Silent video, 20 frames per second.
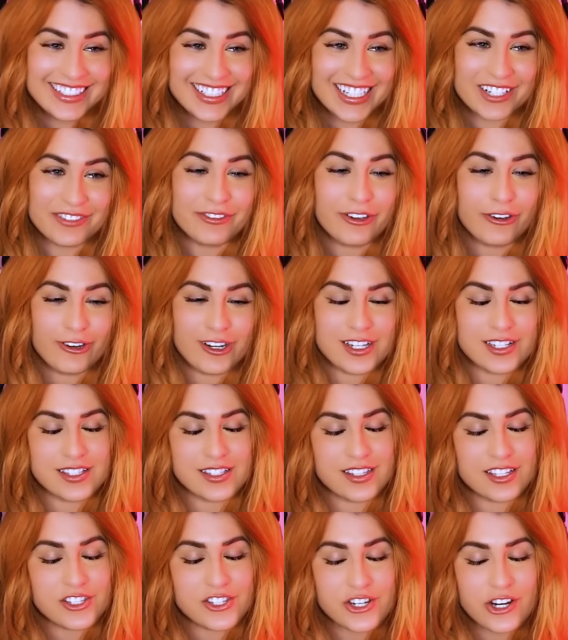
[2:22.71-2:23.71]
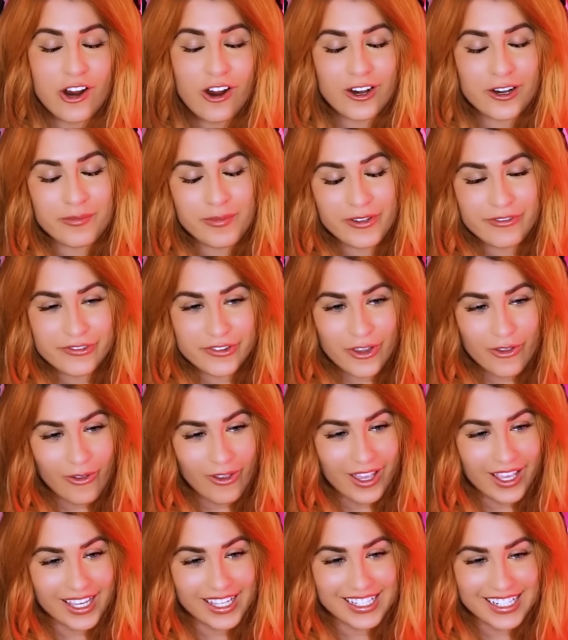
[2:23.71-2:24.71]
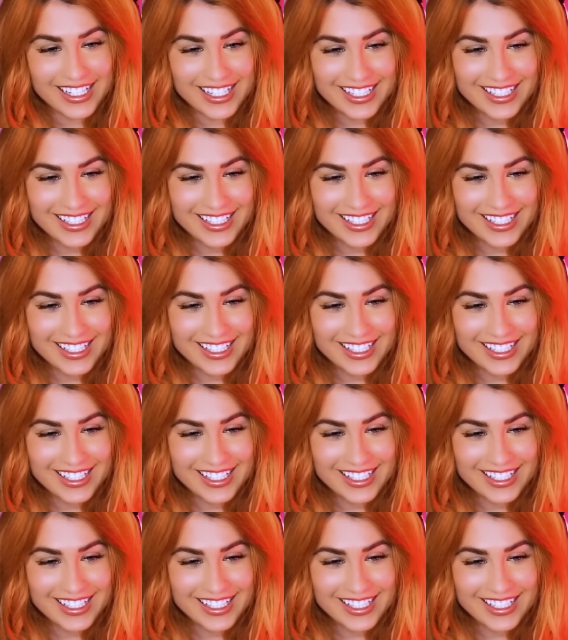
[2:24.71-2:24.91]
Of course, the charm of Lloyd.